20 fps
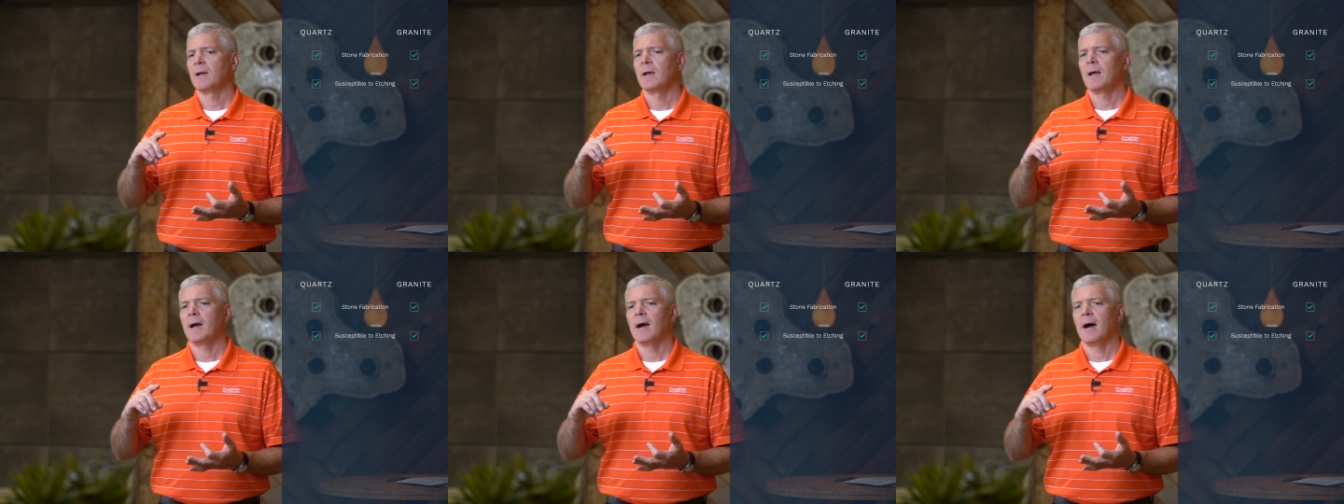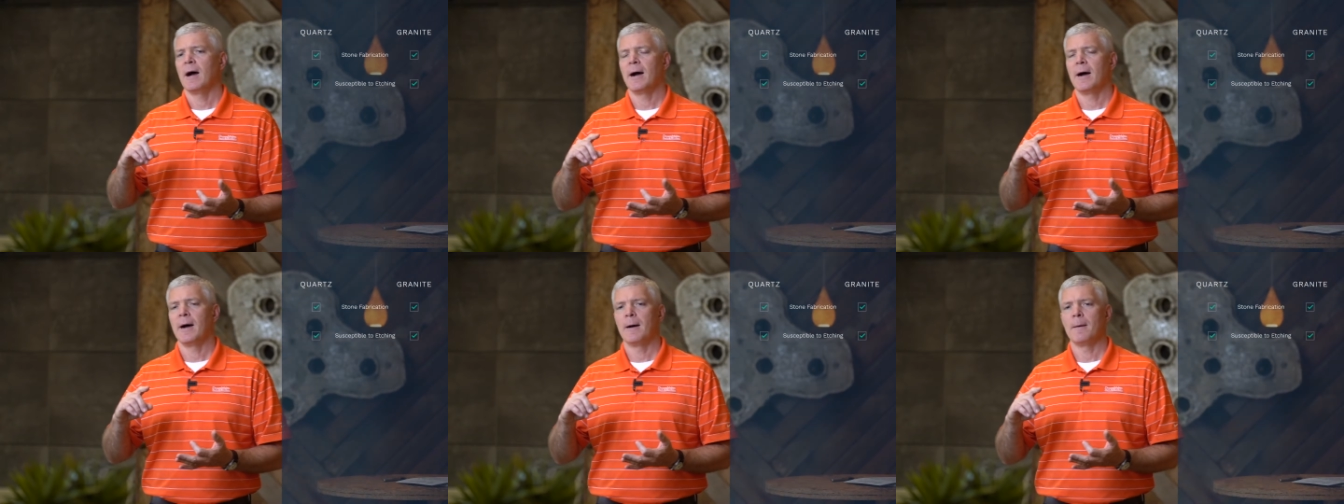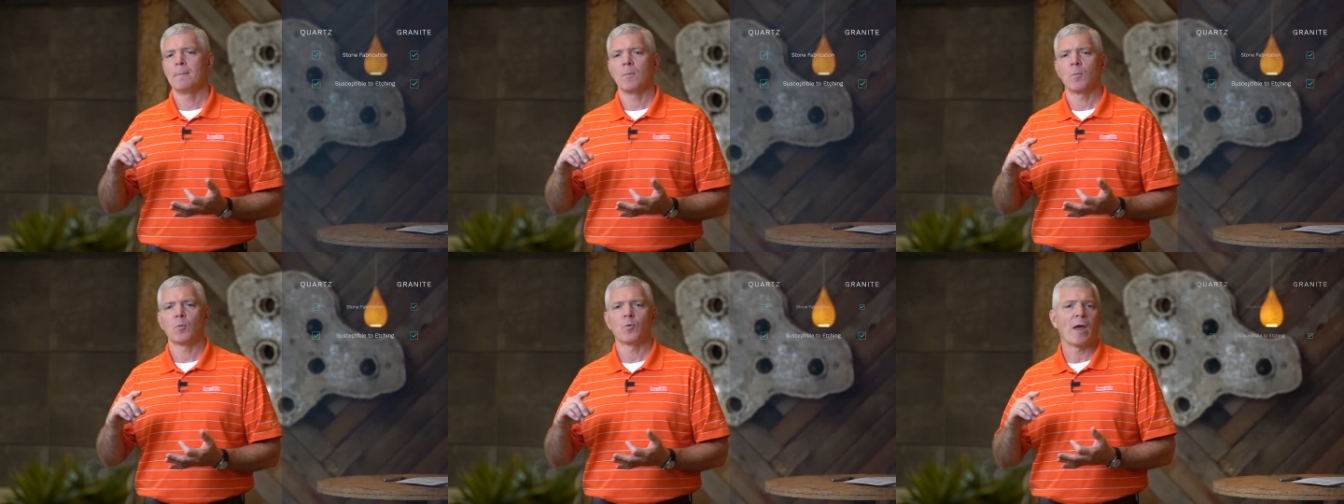
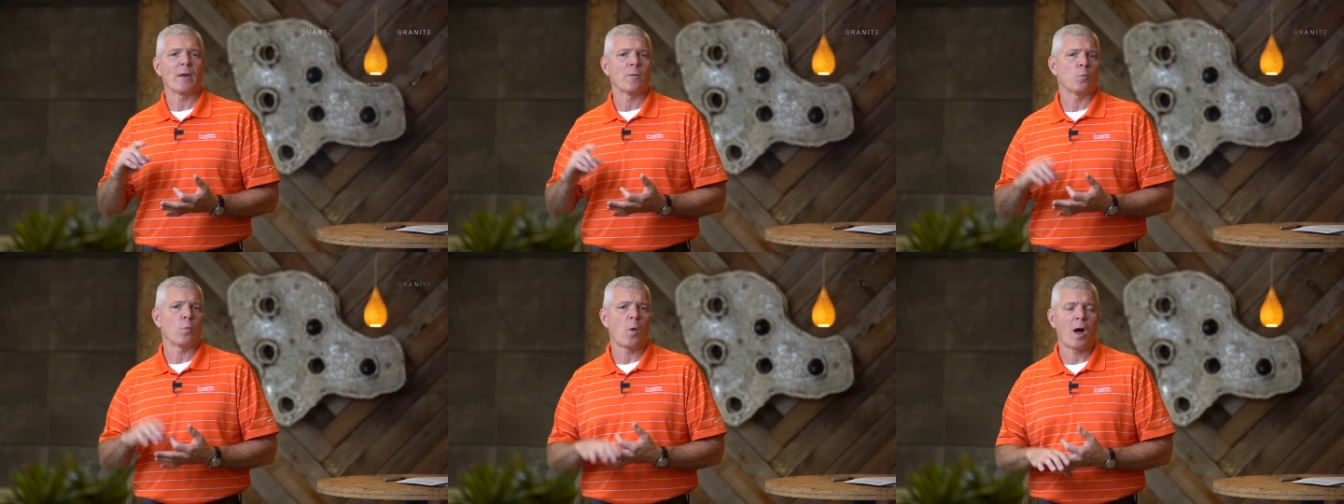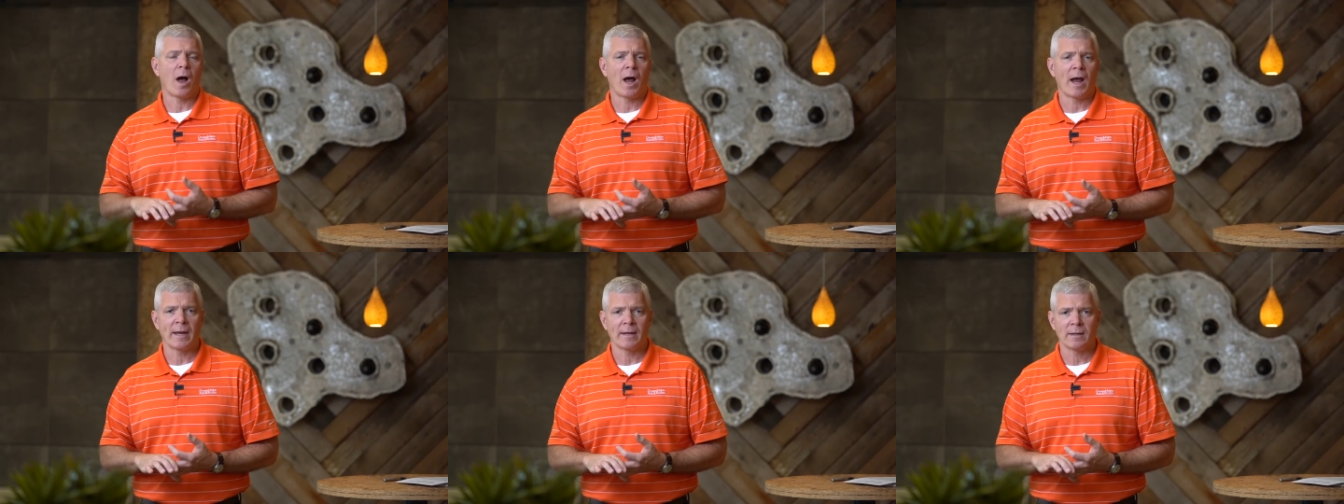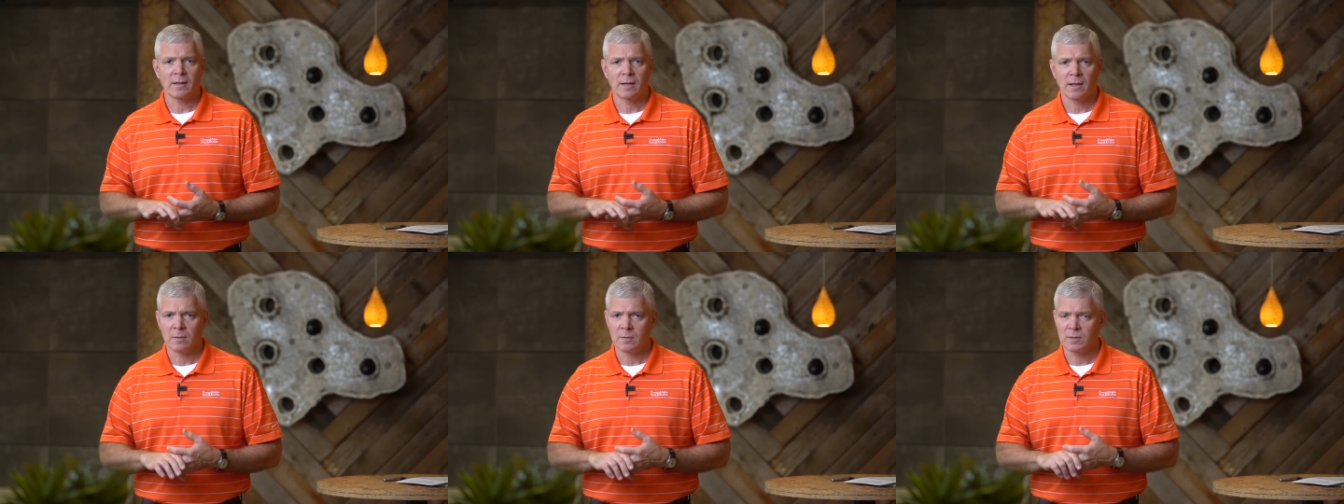Red
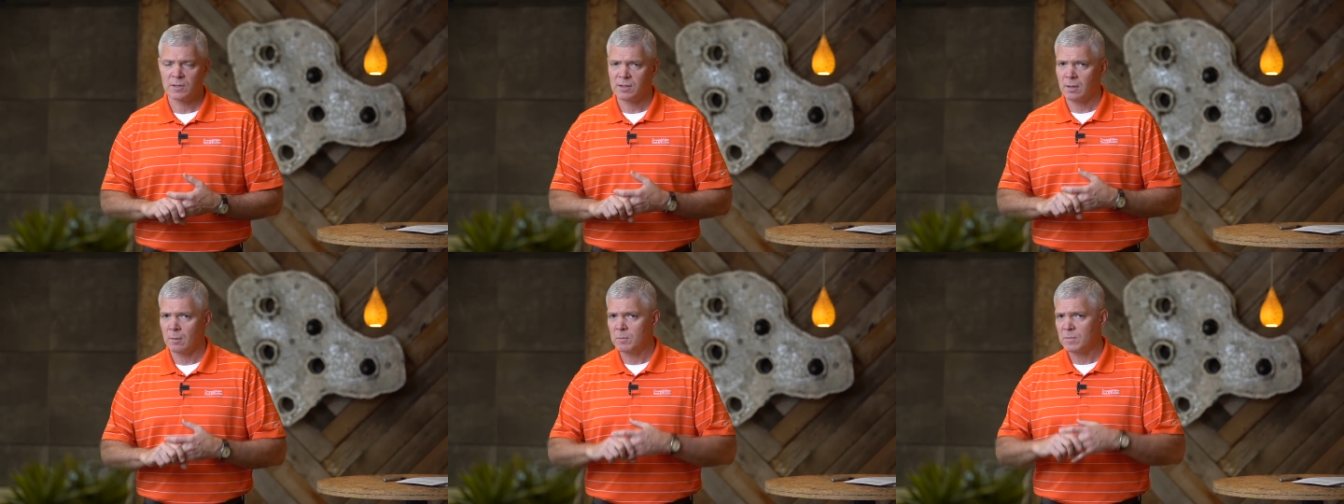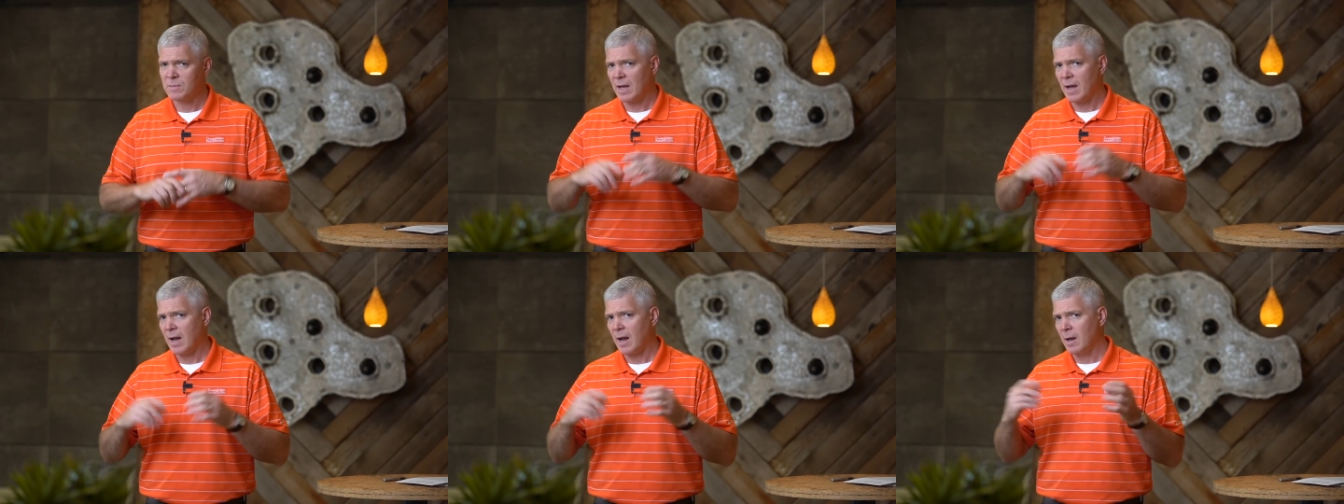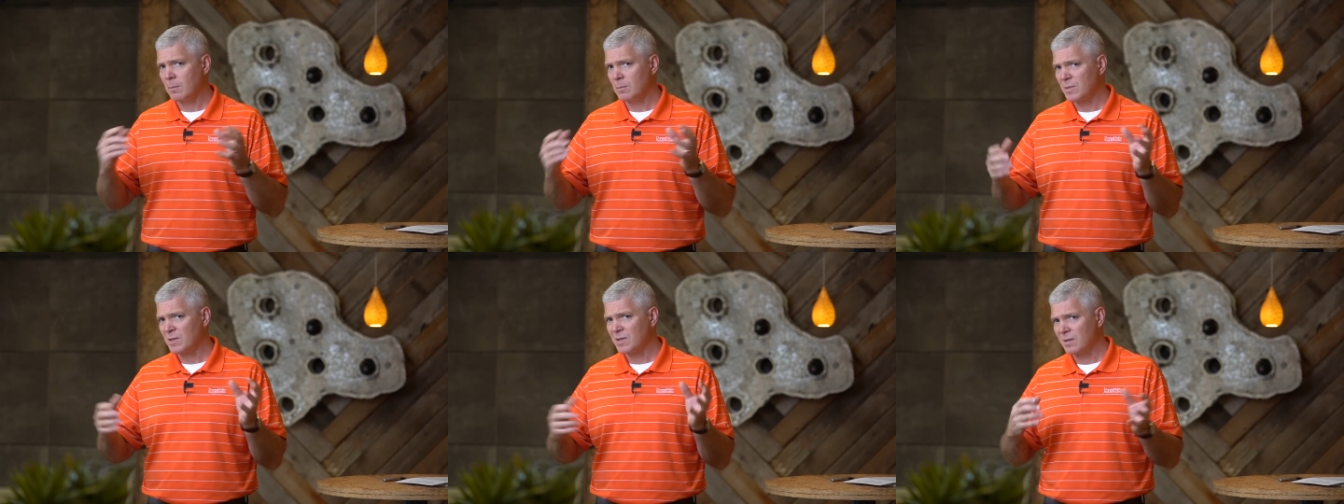wine can
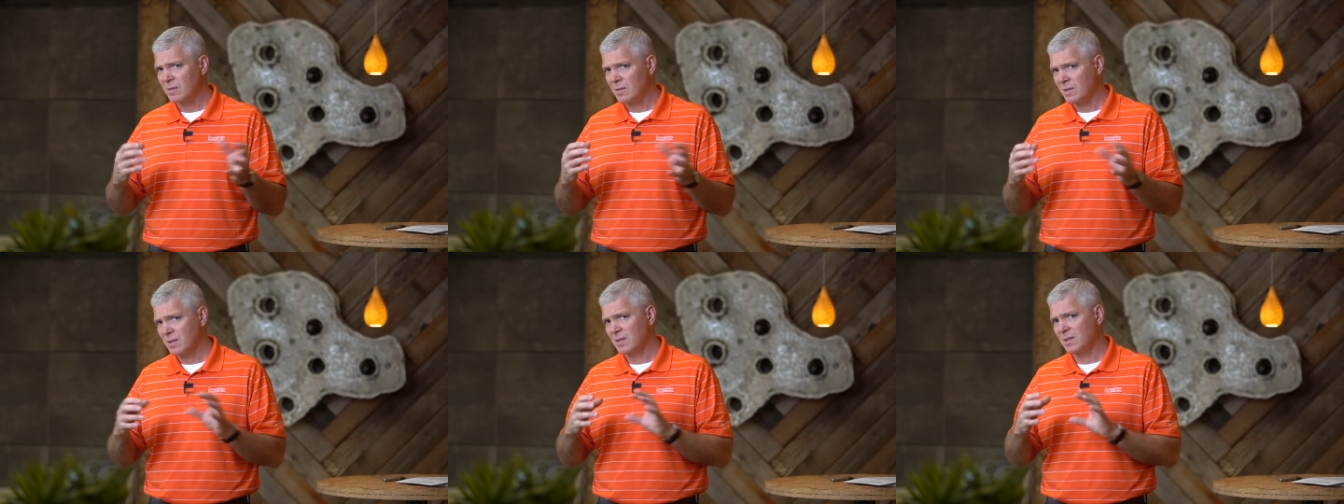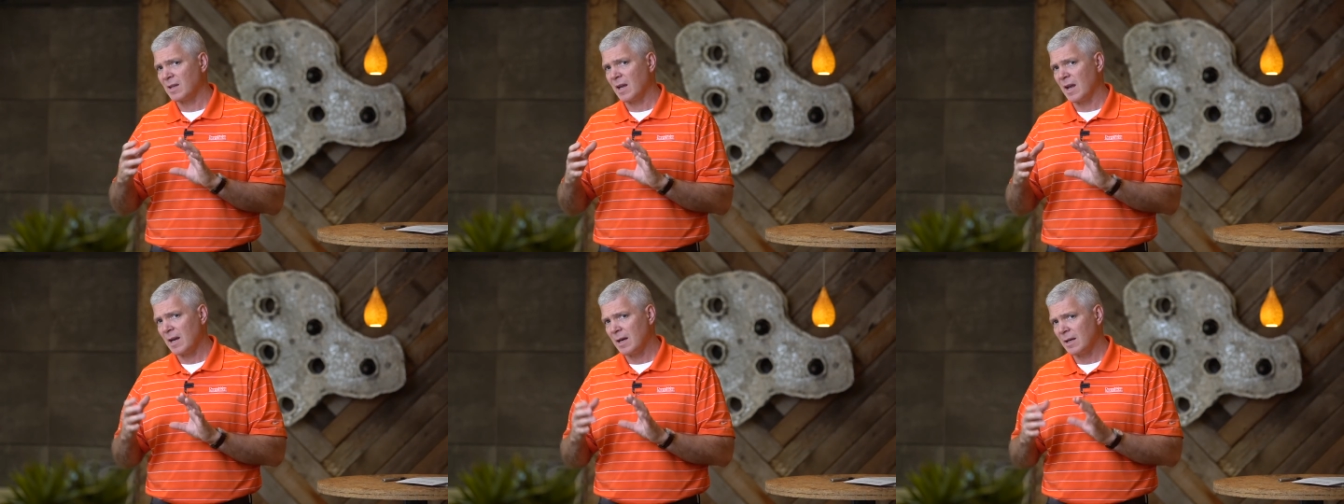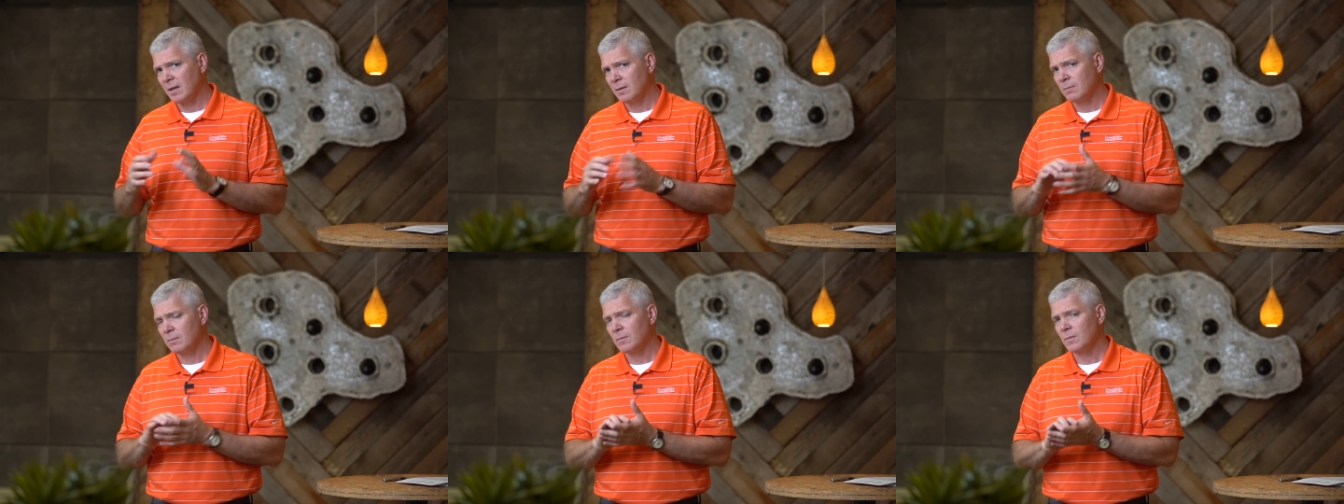sometimes stain